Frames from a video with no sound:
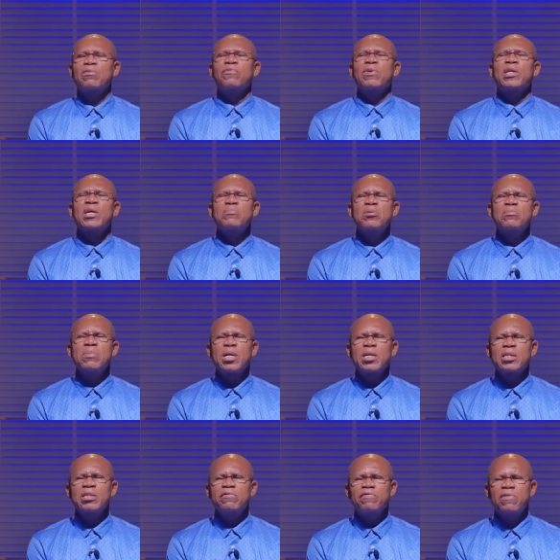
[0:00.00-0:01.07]
Father, be
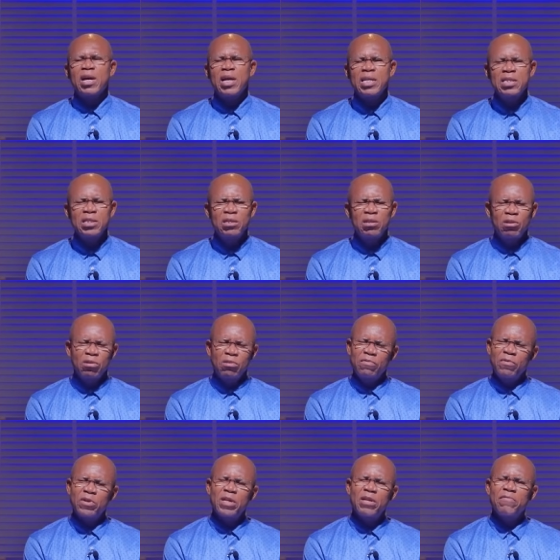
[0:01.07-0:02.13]
magnified
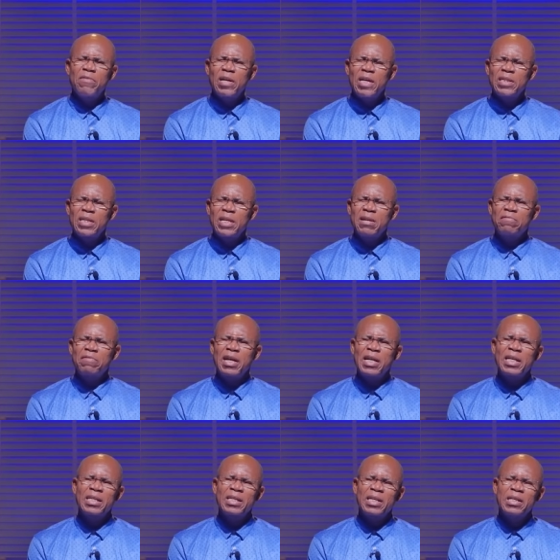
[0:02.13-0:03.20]
forever and ever
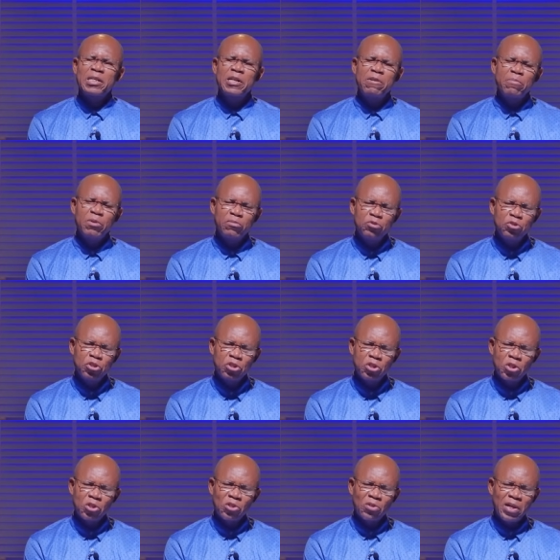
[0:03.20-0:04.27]
in the name of
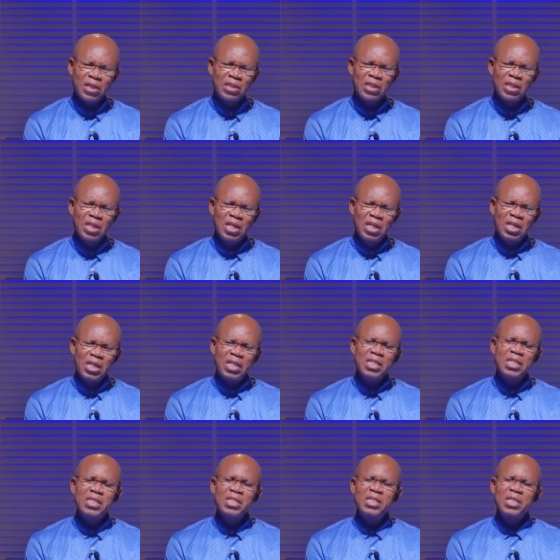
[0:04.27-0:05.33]
Jesus Christ.
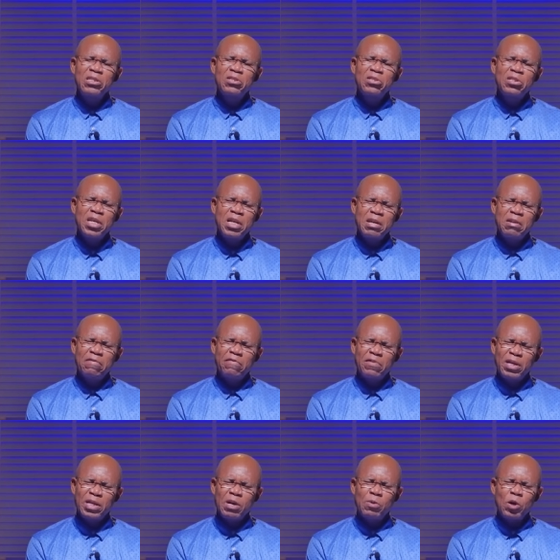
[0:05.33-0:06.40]
In this day,
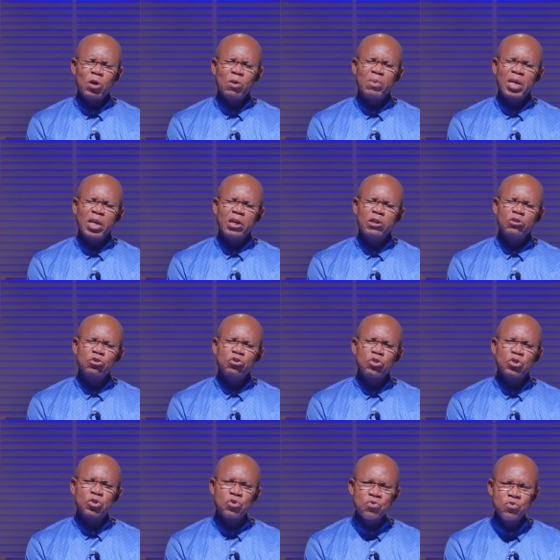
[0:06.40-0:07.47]
Father, we come again to
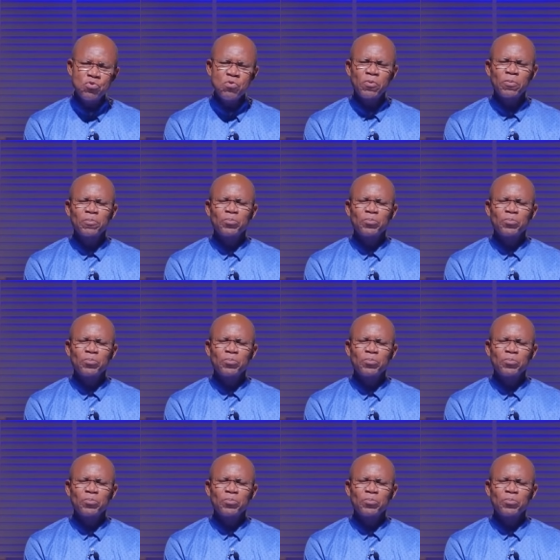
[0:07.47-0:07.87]
you